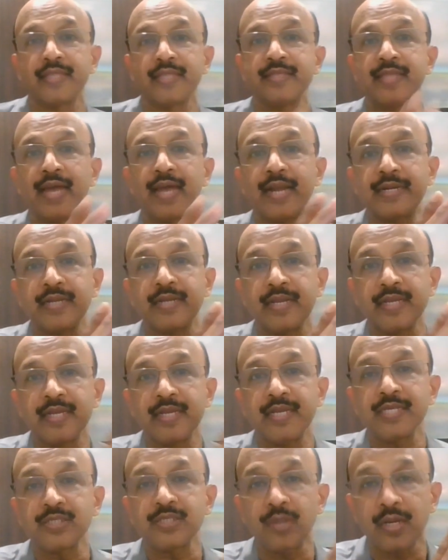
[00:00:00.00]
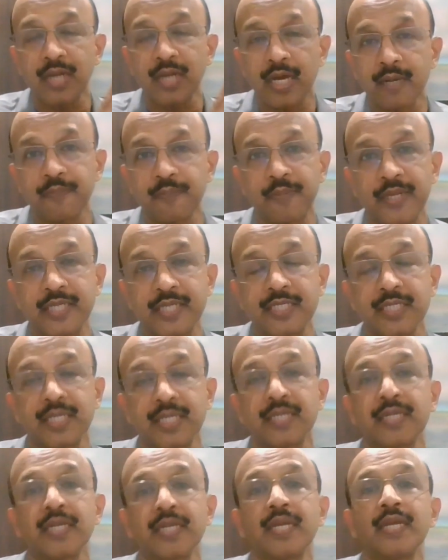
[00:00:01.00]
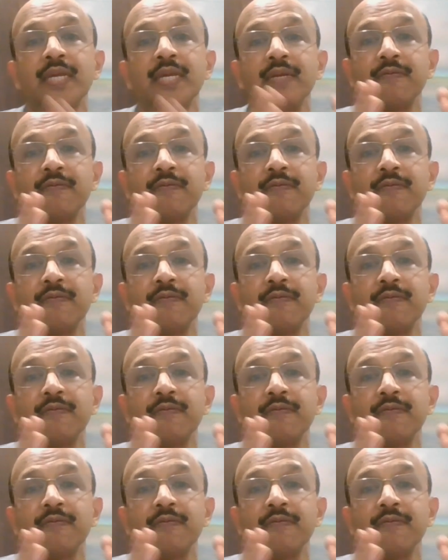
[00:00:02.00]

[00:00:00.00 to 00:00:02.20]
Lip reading: that his or her patient